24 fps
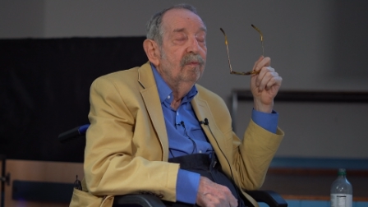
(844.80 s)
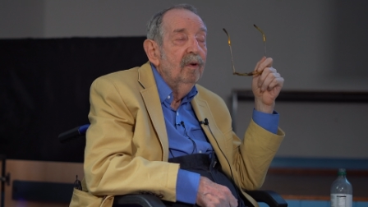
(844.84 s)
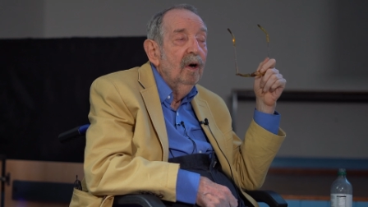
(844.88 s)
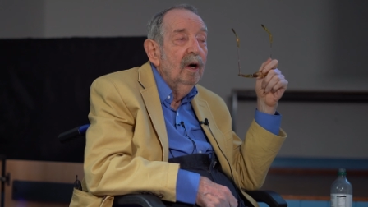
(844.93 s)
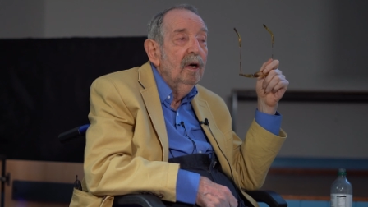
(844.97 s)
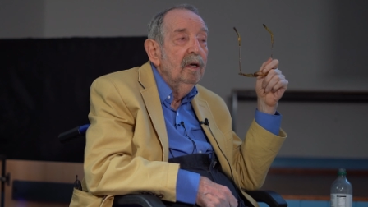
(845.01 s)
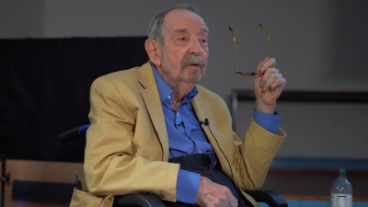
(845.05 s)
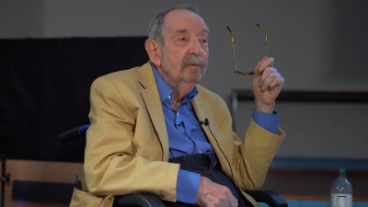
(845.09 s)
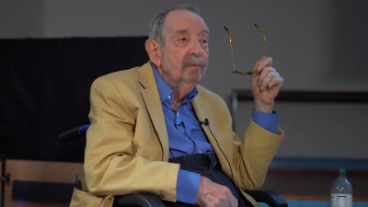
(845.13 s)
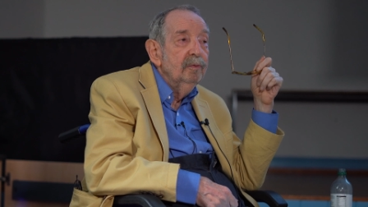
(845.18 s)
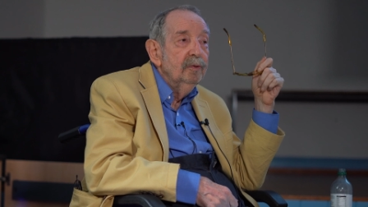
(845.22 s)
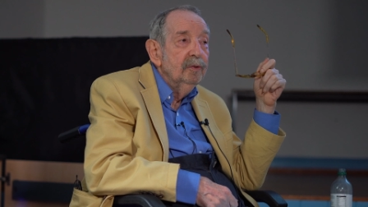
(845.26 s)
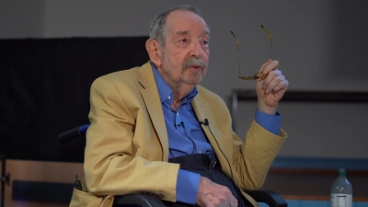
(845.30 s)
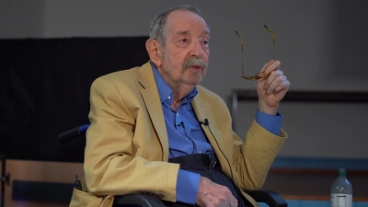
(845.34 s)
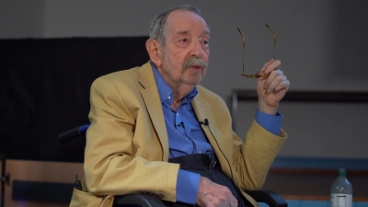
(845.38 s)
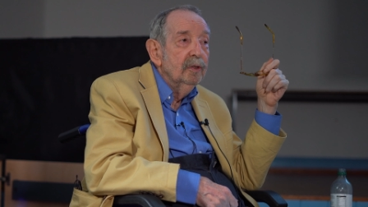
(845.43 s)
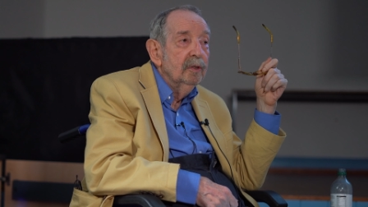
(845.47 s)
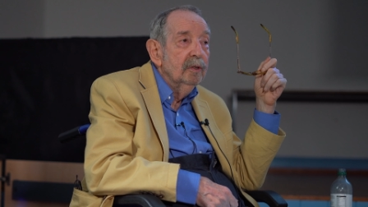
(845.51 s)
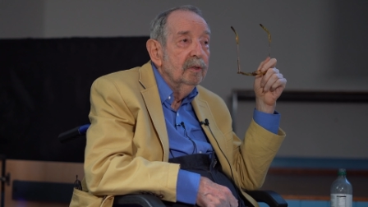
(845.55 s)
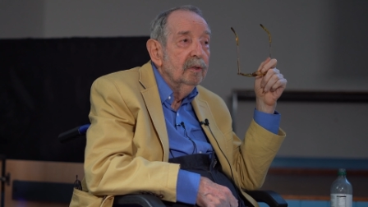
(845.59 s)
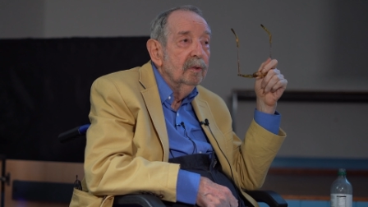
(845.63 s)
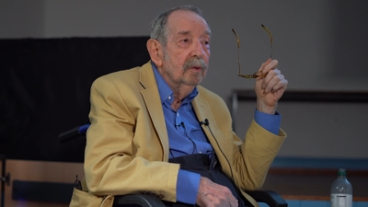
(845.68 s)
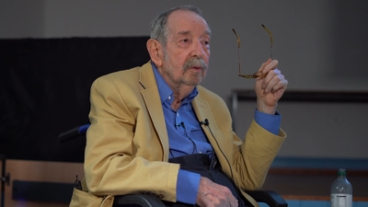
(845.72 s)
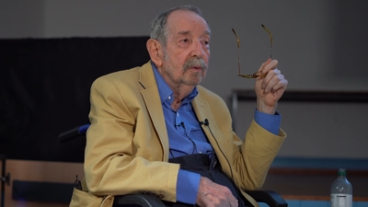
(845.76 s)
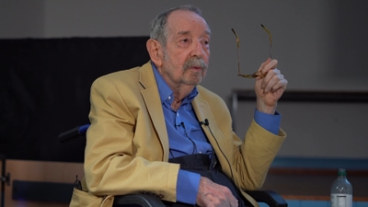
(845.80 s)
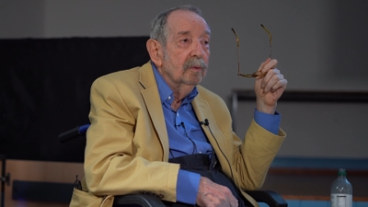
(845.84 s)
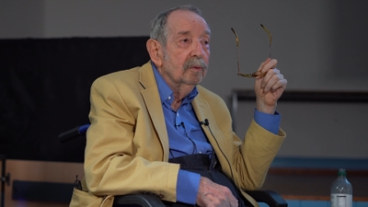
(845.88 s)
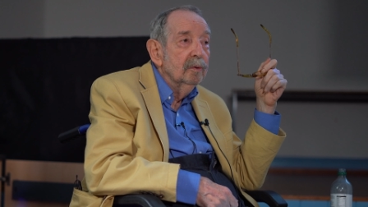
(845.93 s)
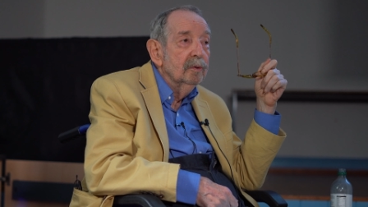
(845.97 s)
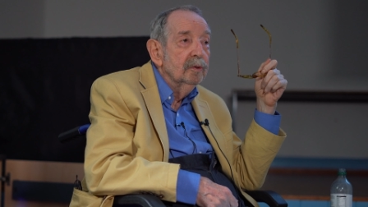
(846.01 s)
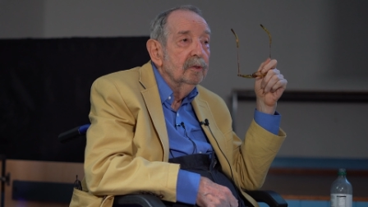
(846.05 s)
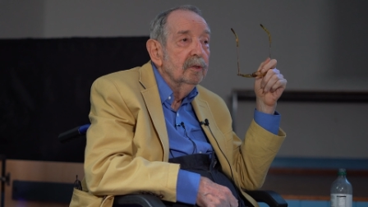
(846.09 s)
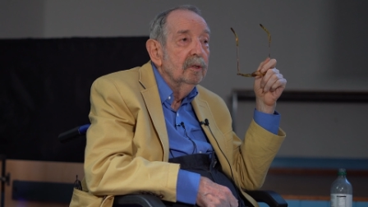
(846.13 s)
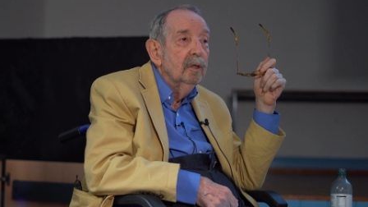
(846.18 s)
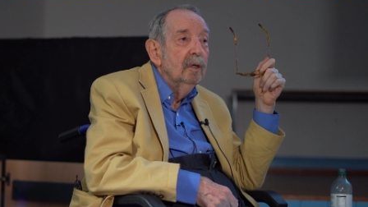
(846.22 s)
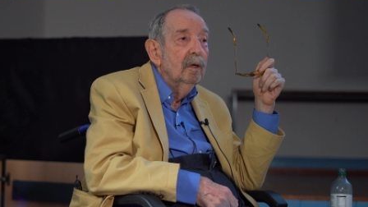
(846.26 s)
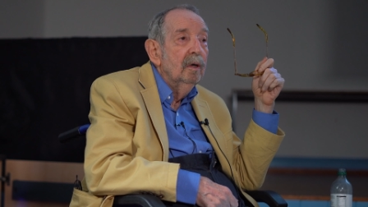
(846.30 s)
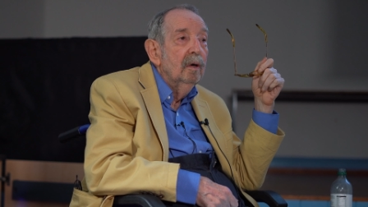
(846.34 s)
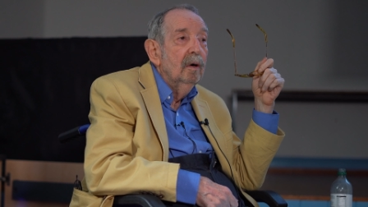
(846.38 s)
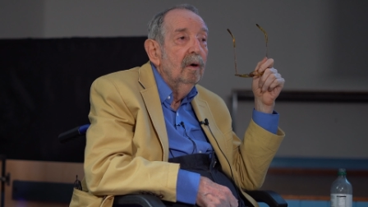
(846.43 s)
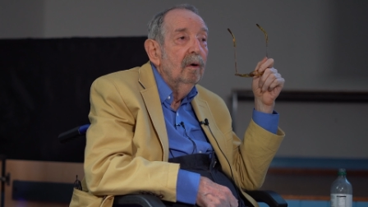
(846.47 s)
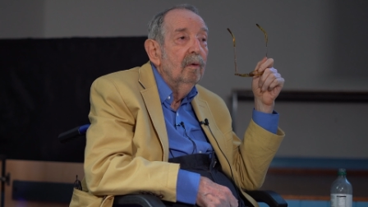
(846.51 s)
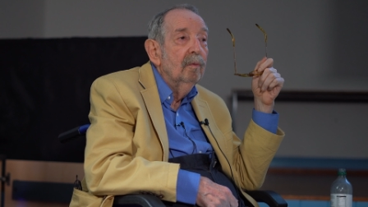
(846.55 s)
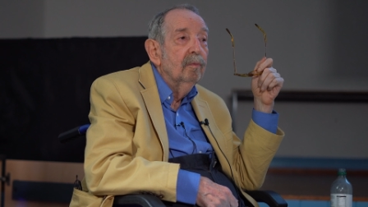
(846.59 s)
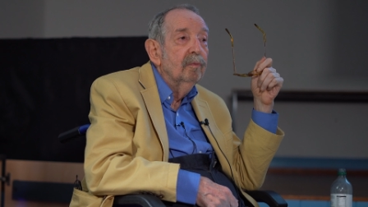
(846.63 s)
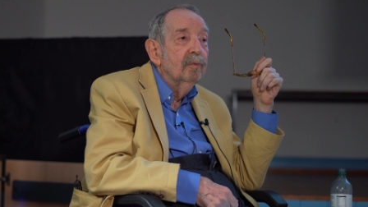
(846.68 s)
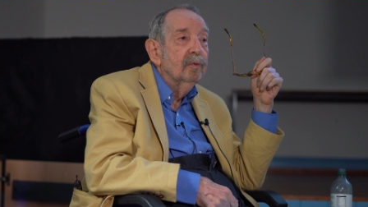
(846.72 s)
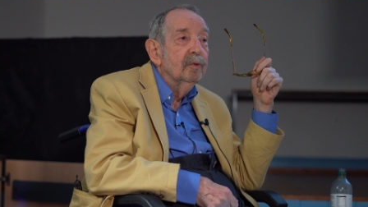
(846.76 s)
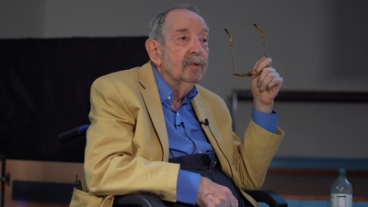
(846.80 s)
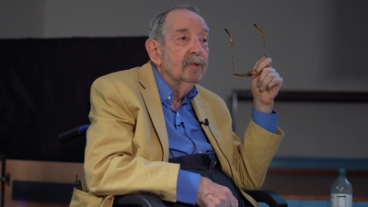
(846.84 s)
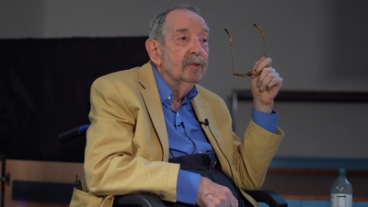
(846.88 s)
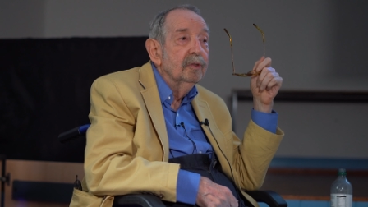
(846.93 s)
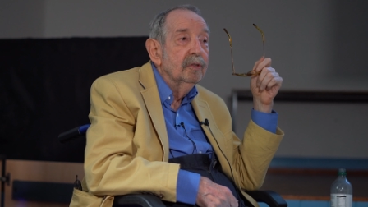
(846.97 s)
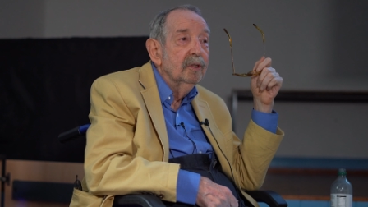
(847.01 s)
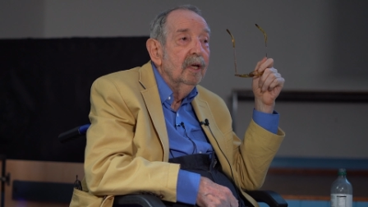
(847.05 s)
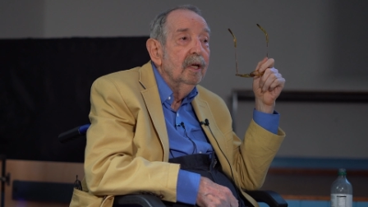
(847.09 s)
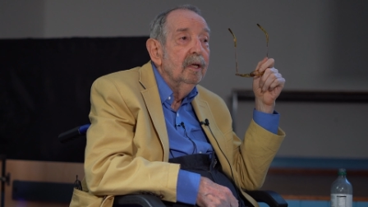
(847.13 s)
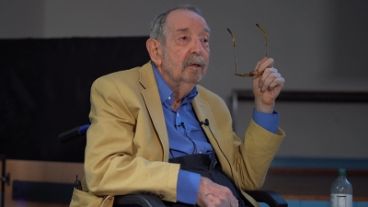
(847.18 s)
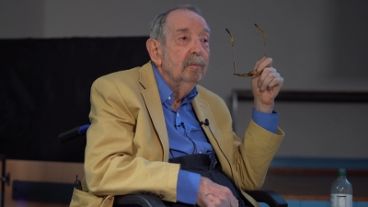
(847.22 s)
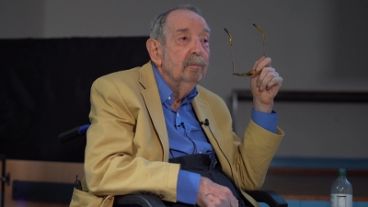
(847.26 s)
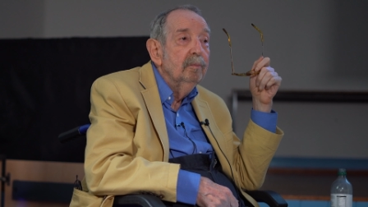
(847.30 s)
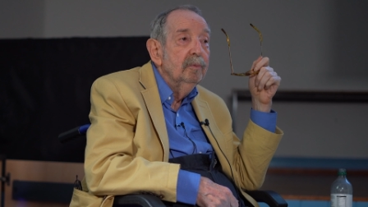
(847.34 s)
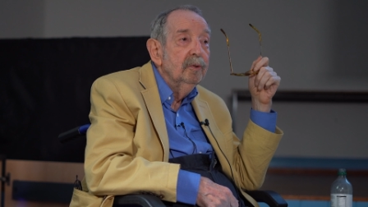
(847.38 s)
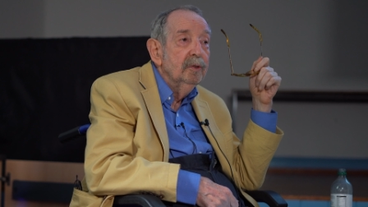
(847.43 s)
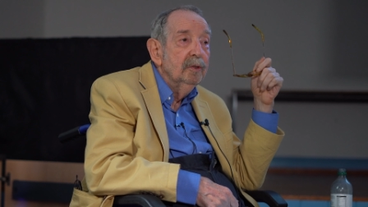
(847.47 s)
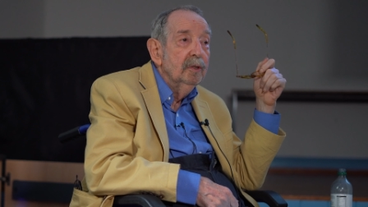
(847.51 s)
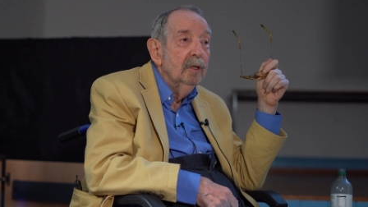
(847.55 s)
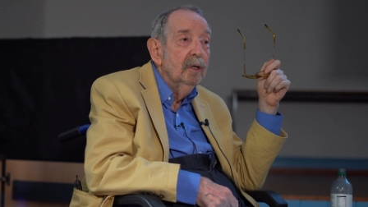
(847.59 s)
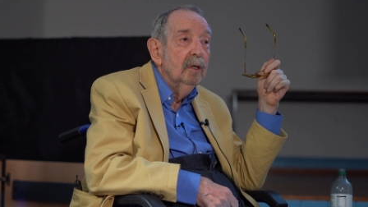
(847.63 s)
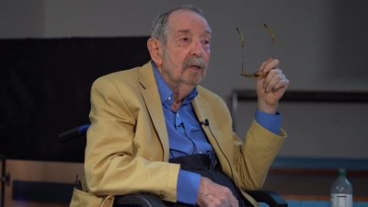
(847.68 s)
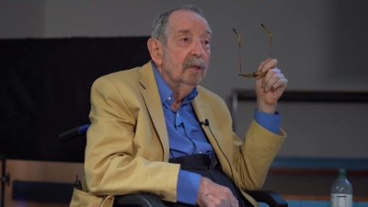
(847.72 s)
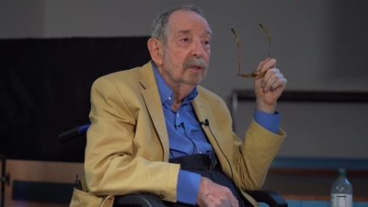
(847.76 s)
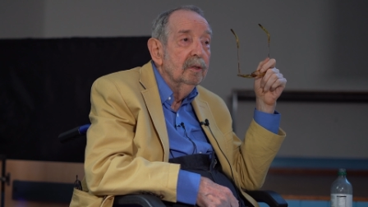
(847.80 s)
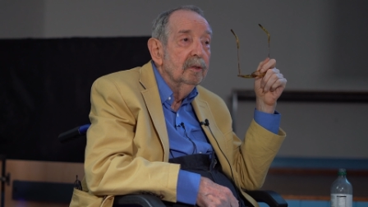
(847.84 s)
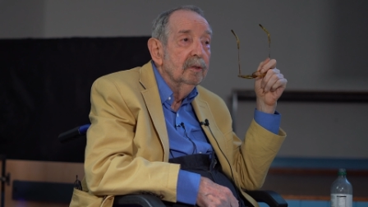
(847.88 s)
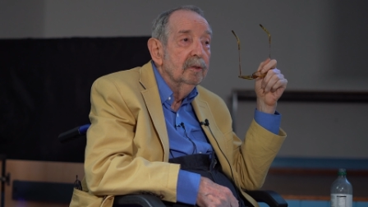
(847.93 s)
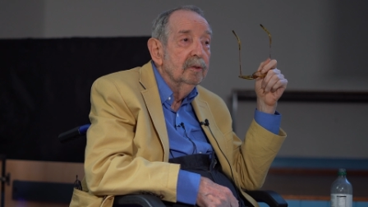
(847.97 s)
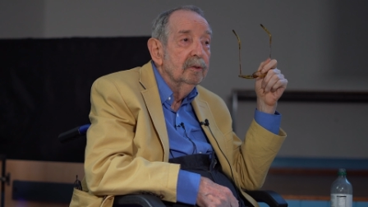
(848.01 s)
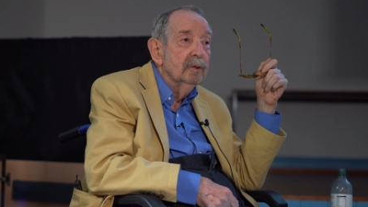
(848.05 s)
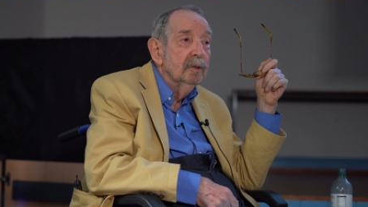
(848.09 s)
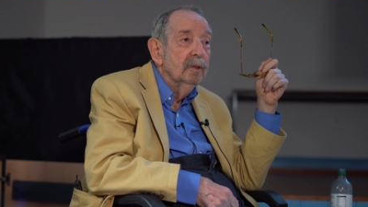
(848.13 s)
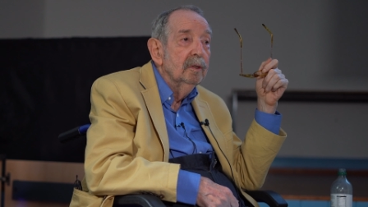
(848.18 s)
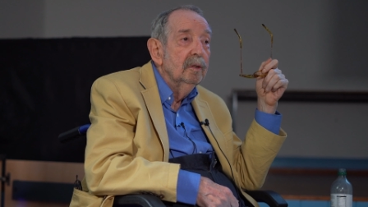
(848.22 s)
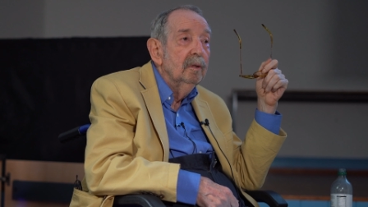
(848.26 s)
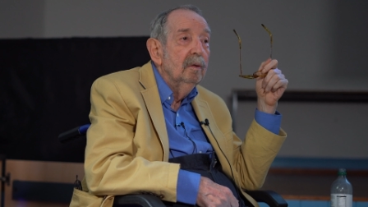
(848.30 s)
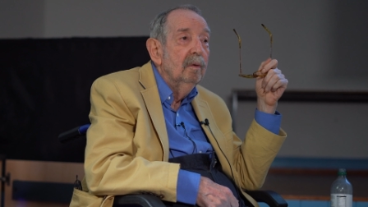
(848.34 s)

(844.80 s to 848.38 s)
5 circles of the same size,